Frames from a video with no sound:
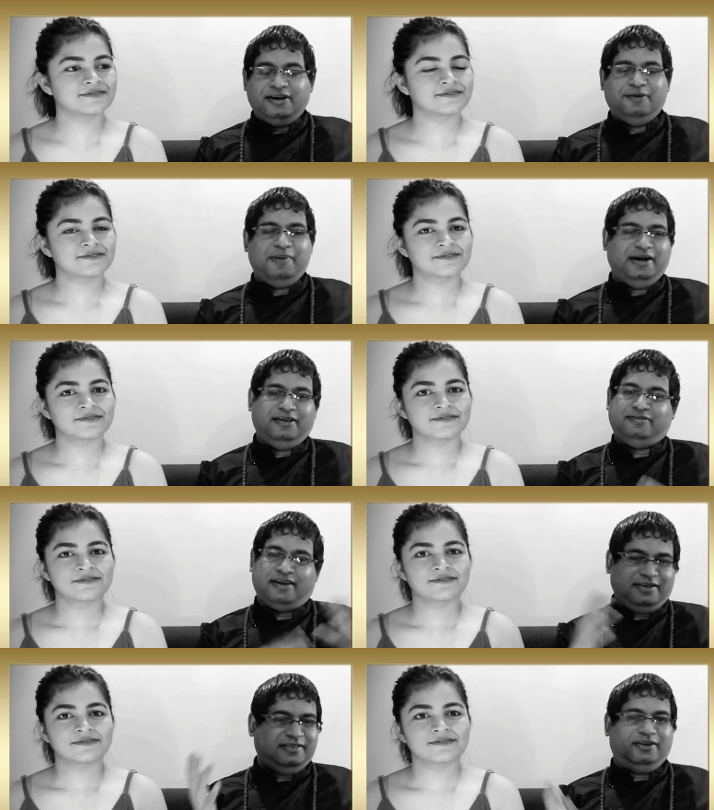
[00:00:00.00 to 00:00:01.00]
Speaker 1: independence,
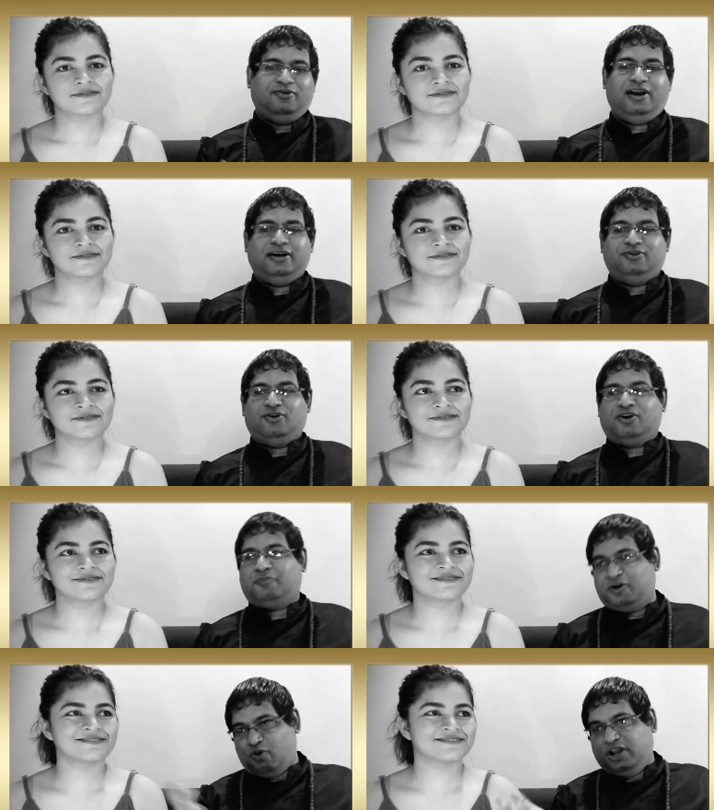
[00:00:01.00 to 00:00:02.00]
anything you'd like to talk
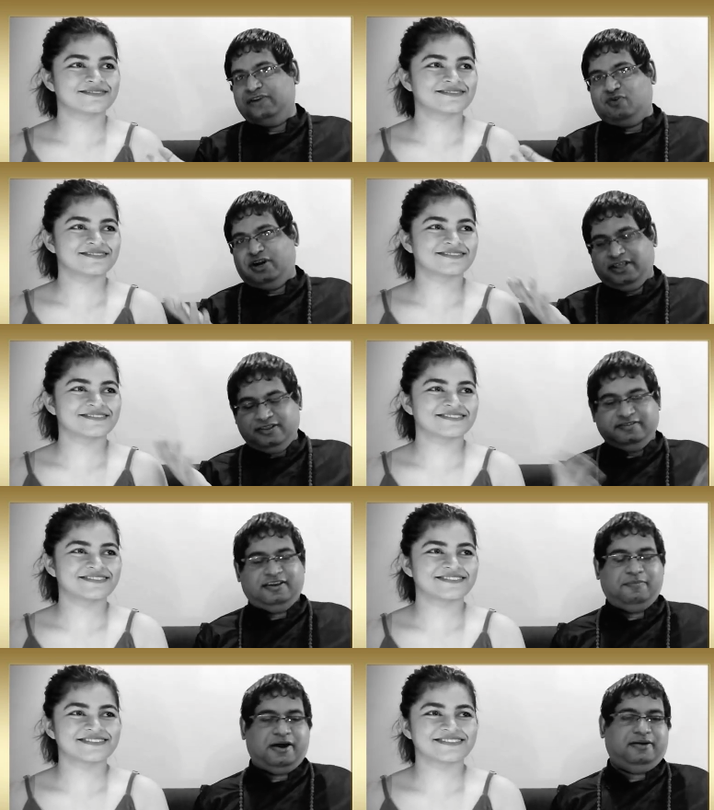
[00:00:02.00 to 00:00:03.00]
about Bollywood, Hindi
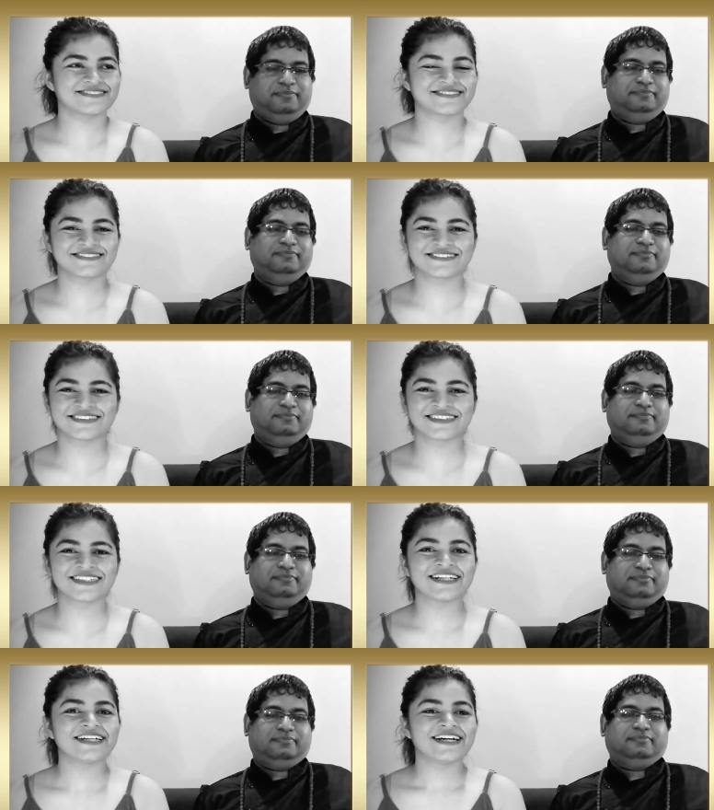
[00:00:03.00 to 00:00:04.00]
cinema?
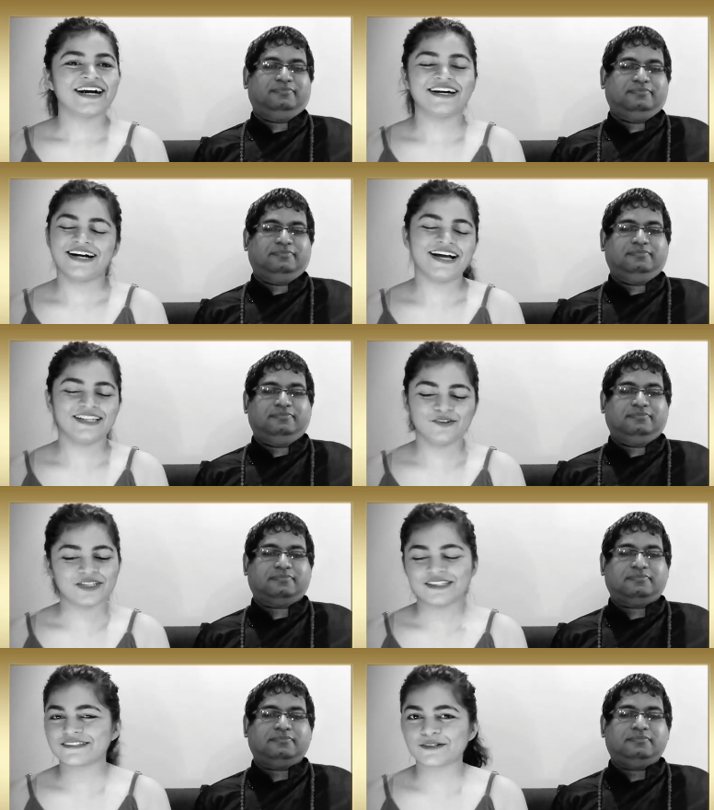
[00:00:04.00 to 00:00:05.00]
Speaker 2: Uh, I love
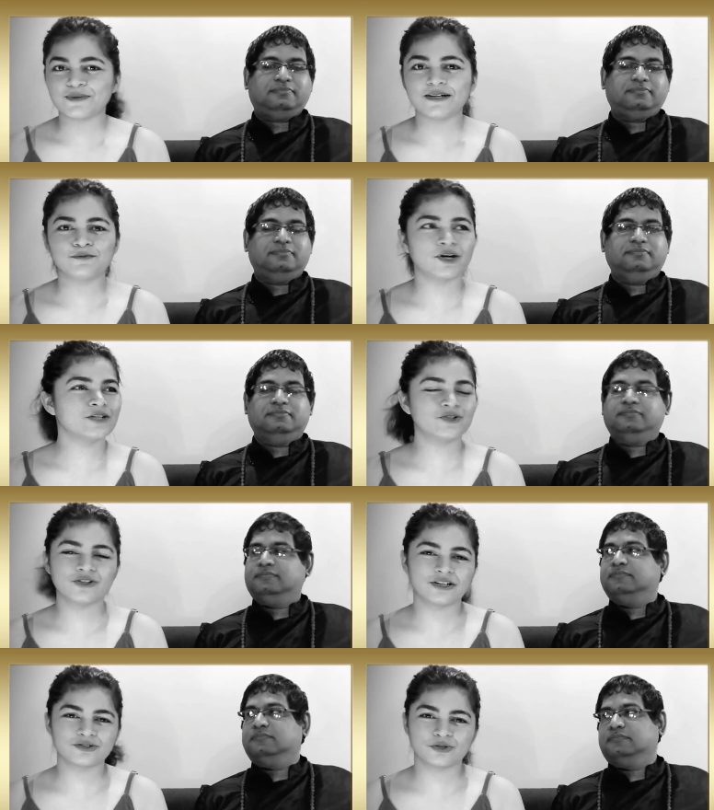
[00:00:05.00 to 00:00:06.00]
Hindi cinema, Bollywood
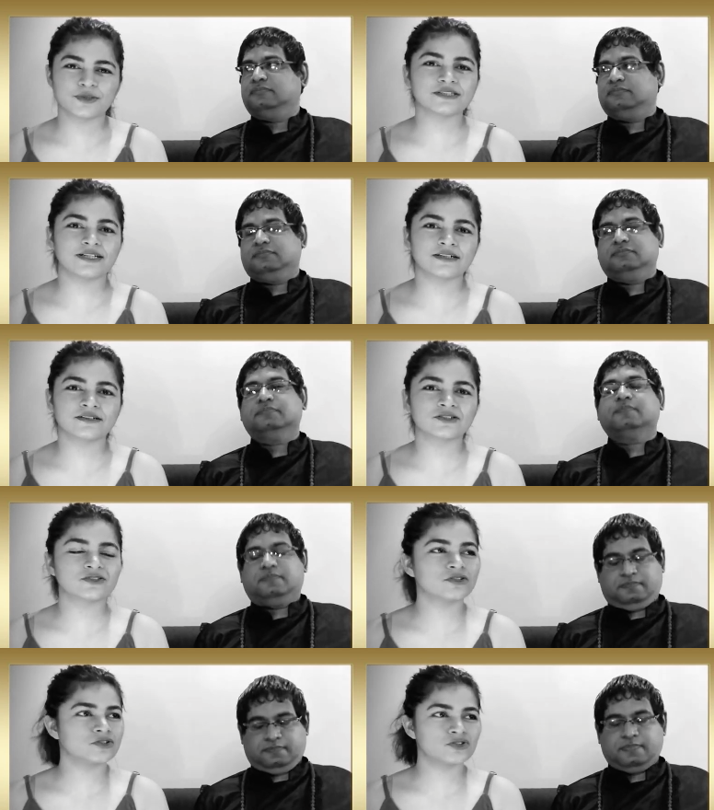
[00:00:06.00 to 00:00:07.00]
not so much. As
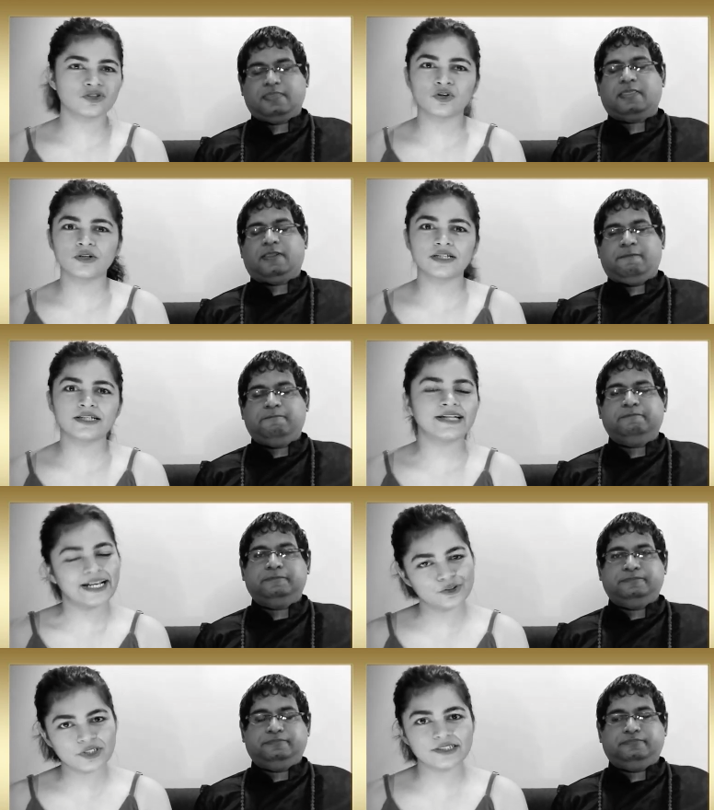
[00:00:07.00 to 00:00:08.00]
uh, slowly,
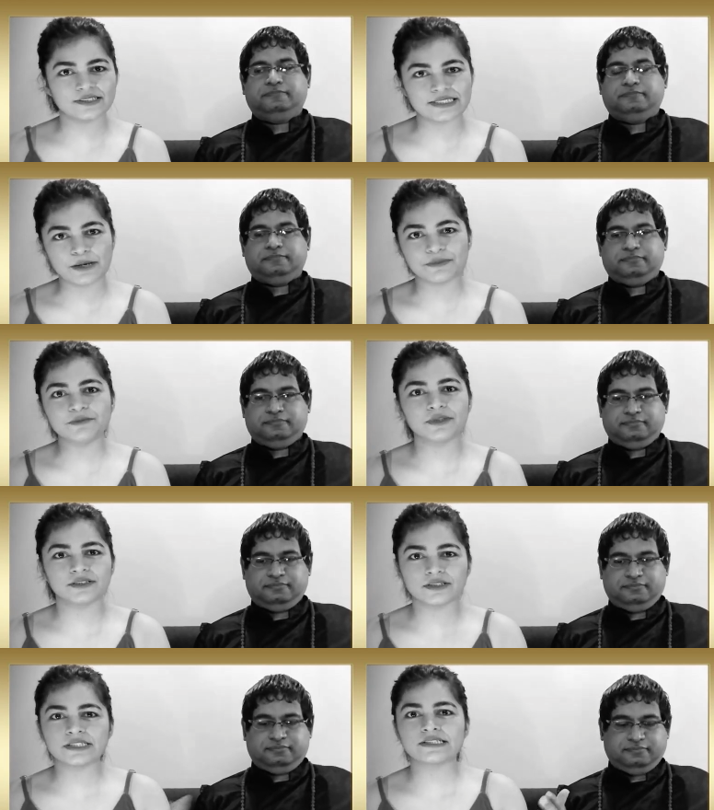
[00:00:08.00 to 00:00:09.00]
gradually it has happened,
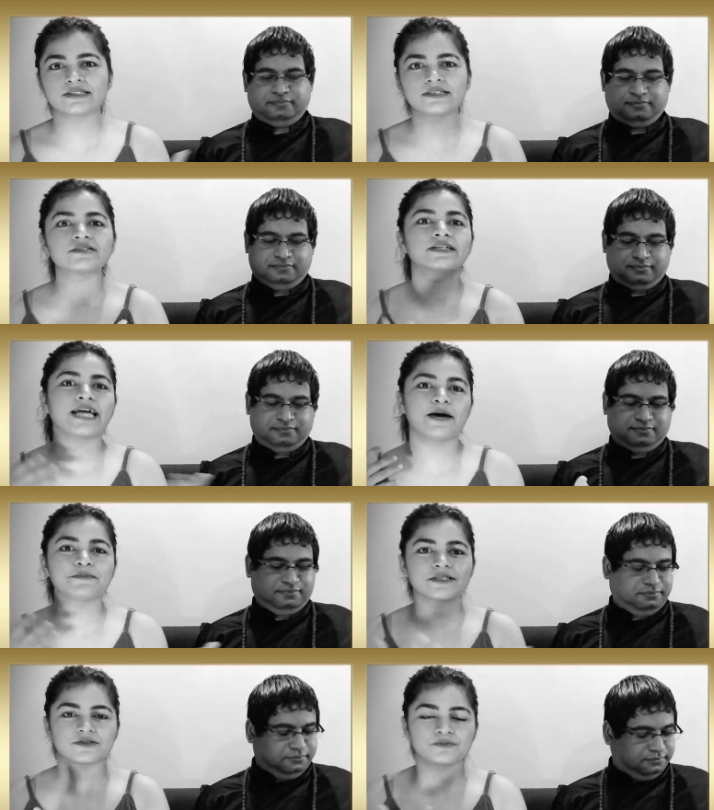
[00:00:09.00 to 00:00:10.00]
but the distance, the gap
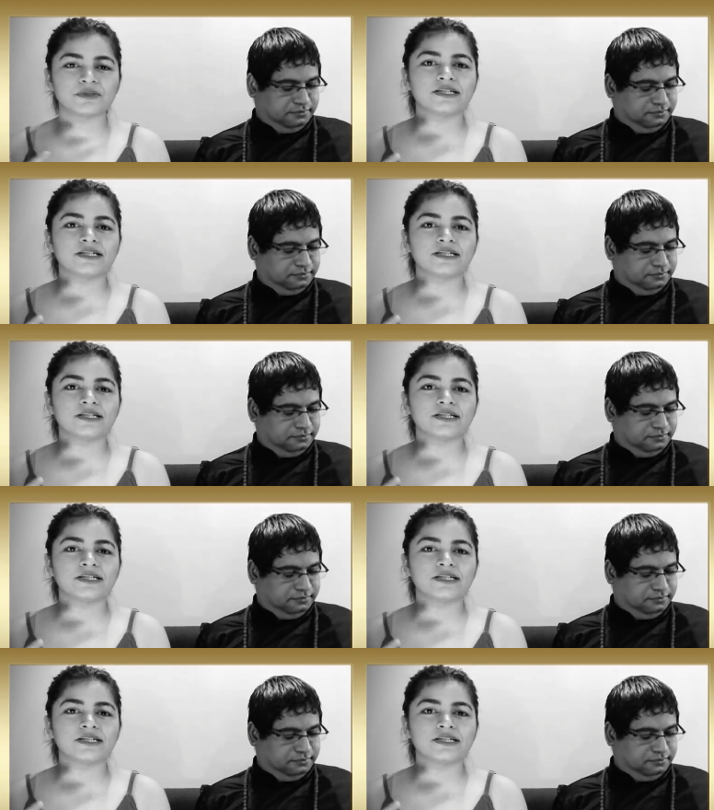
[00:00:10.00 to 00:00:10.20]
is